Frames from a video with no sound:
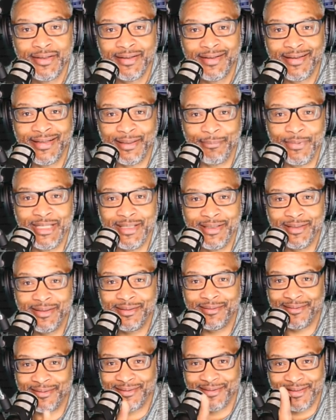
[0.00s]
Let me,
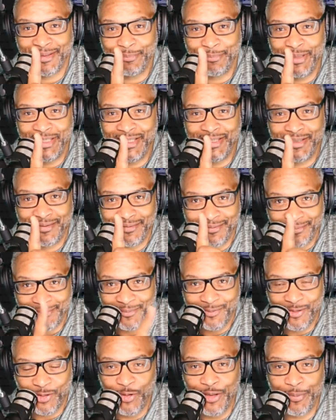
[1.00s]
let me
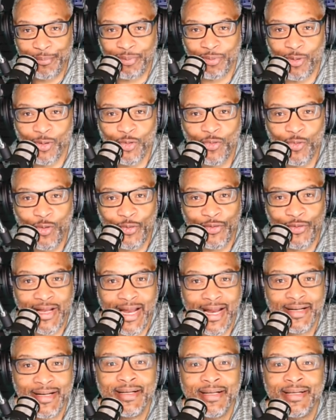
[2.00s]
quid pro quo
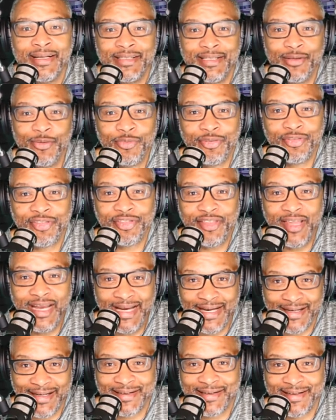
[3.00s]
that. You
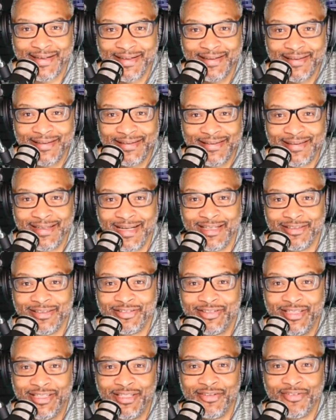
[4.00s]
think that
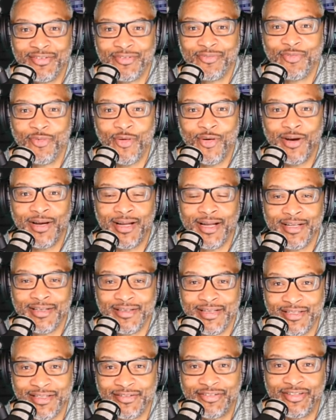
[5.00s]
she's for, uh,
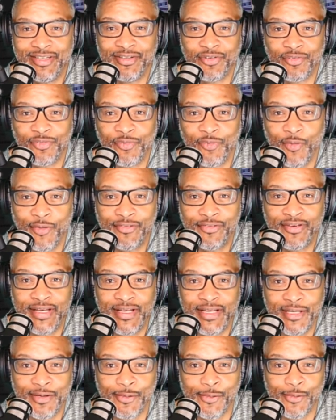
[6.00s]
that she's a
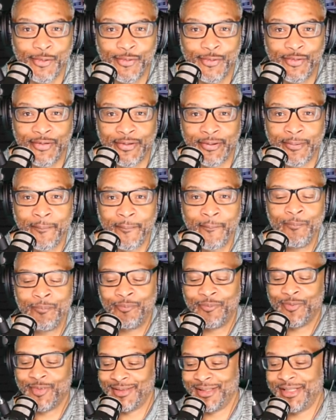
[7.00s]
fourteen-year-old girl.
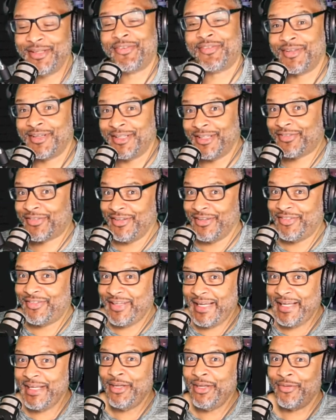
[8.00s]
Let's let's
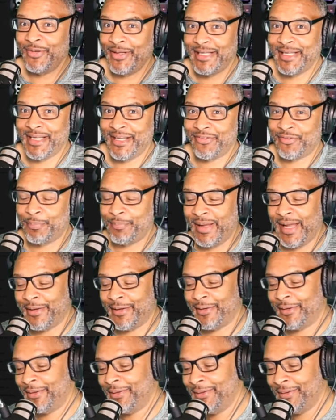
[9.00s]
continue. It gets
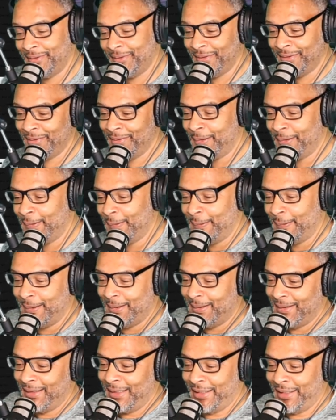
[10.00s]
better.
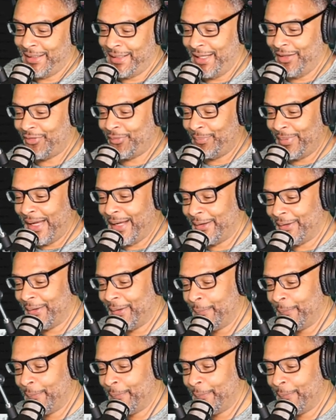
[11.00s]
It gets better.